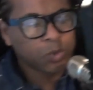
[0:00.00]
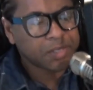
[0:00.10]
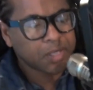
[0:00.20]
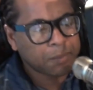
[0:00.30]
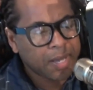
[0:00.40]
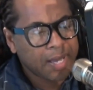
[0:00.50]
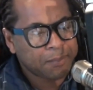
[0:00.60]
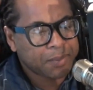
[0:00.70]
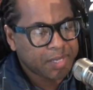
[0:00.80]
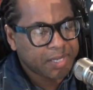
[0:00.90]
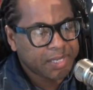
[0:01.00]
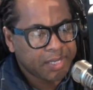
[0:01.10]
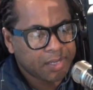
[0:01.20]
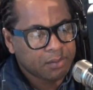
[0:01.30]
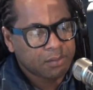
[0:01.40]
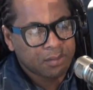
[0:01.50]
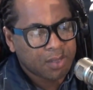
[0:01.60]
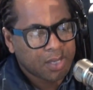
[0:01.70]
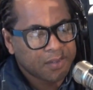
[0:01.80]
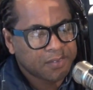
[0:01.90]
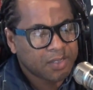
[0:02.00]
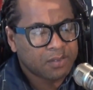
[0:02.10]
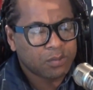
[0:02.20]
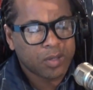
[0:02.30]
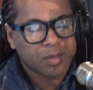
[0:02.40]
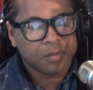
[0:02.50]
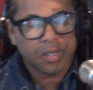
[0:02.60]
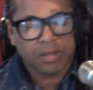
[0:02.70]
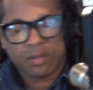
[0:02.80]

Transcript: with Hip Hop, how you say this word, man?